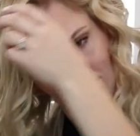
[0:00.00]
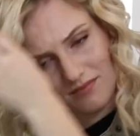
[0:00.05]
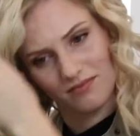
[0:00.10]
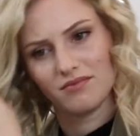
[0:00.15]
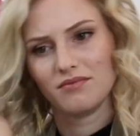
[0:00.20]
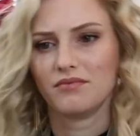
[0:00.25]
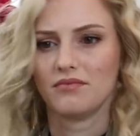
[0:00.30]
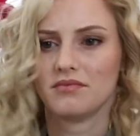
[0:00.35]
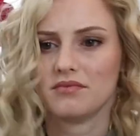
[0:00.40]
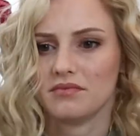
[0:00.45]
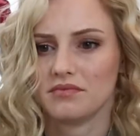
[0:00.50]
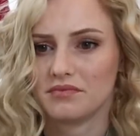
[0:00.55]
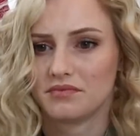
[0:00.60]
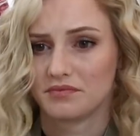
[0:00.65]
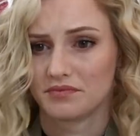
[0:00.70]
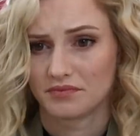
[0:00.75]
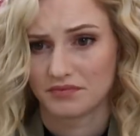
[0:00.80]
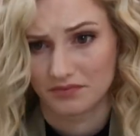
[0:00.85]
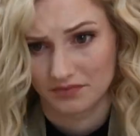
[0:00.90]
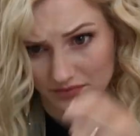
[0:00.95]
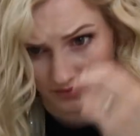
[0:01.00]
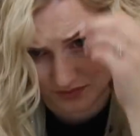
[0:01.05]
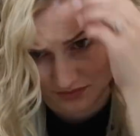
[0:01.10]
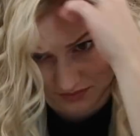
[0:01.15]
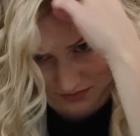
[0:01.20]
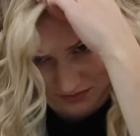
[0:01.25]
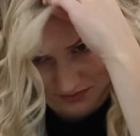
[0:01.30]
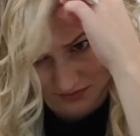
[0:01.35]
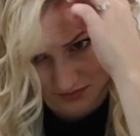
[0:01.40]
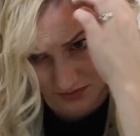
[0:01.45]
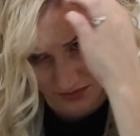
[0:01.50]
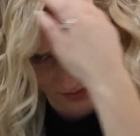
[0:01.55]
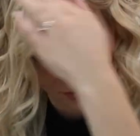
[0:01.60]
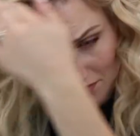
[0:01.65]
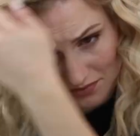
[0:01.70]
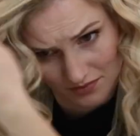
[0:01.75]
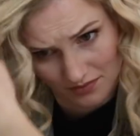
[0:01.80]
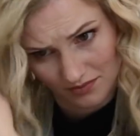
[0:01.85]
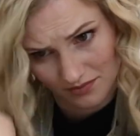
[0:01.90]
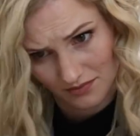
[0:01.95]

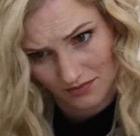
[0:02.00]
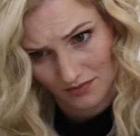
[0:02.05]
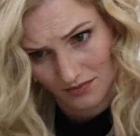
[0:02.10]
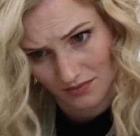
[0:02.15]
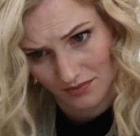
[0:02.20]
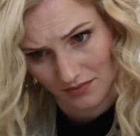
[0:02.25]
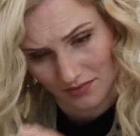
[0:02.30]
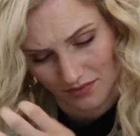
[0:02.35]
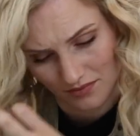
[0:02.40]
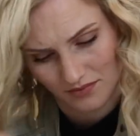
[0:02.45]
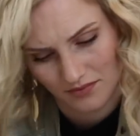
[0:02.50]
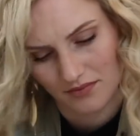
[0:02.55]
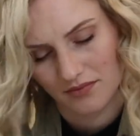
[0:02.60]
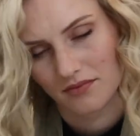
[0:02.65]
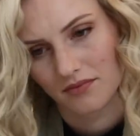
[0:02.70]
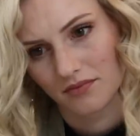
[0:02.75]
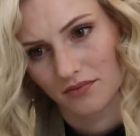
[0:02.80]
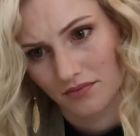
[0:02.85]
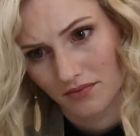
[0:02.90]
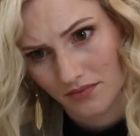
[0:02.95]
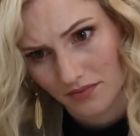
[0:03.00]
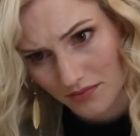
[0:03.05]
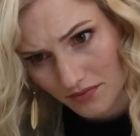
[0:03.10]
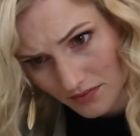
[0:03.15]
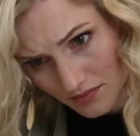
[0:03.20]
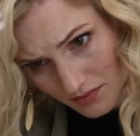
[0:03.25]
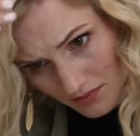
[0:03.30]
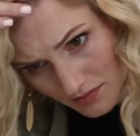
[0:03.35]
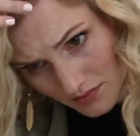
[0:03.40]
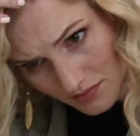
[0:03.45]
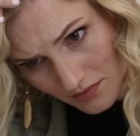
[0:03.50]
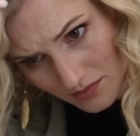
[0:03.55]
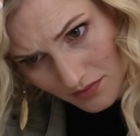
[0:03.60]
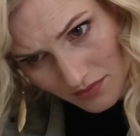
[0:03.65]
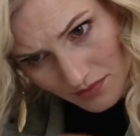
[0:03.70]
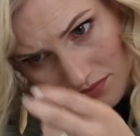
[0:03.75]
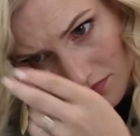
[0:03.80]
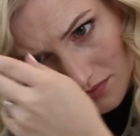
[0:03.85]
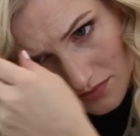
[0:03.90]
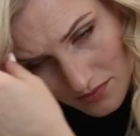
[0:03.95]

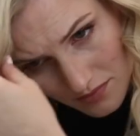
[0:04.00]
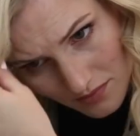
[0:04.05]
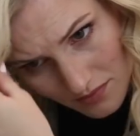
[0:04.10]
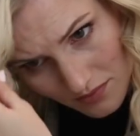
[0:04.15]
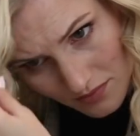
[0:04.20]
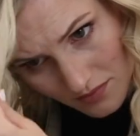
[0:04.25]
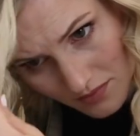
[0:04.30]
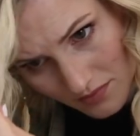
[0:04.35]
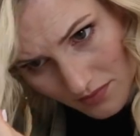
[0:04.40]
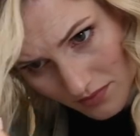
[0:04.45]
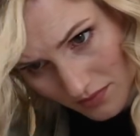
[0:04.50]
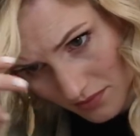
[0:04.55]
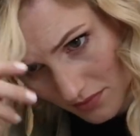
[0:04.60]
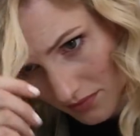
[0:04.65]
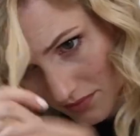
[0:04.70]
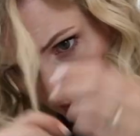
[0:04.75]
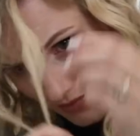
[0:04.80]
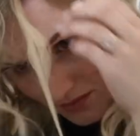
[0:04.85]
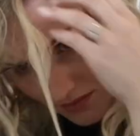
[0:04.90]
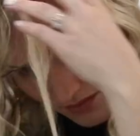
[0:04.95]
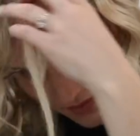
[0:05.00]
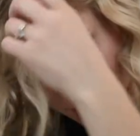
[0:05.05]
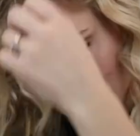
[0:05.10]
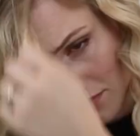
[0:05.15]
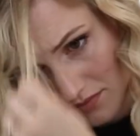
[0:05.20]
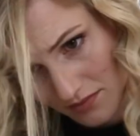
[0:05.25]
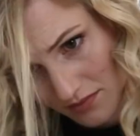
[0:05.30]
This person isn't speaking.